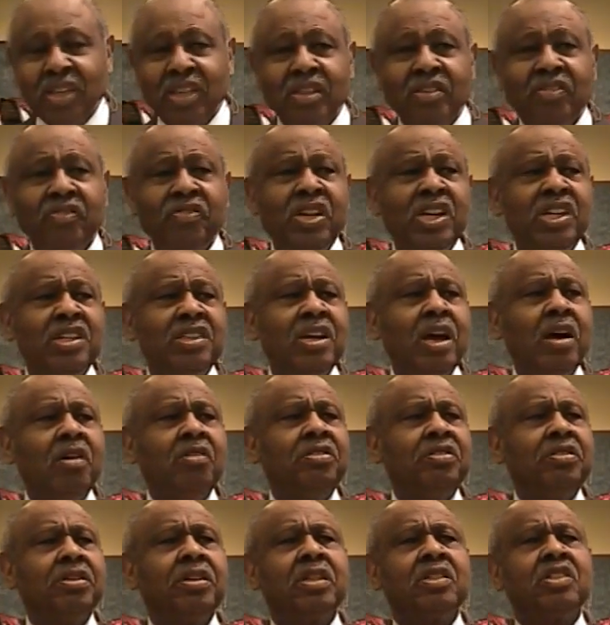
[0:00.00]
the
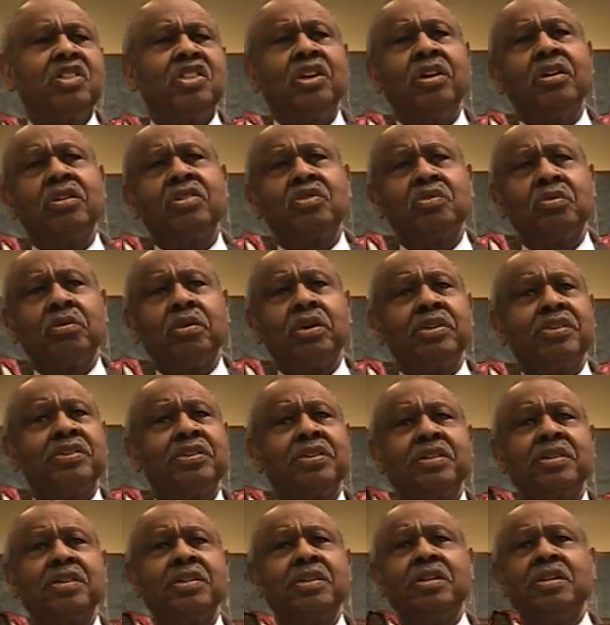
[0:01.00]
Philadelphia church was